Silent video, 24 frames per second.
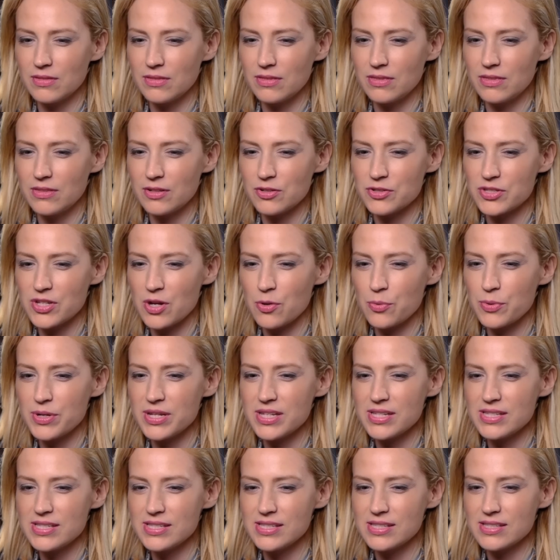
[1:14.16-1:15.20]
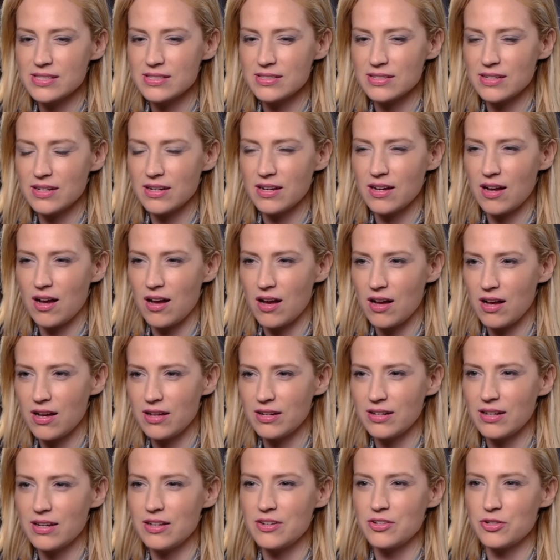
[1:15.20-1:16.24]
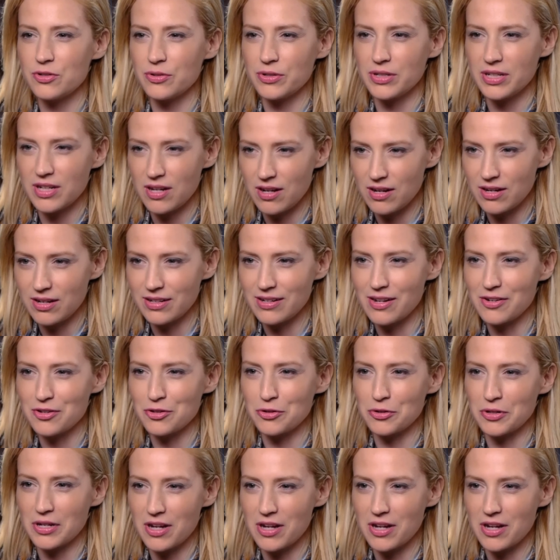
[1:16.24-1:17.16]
there's always a con under a con under a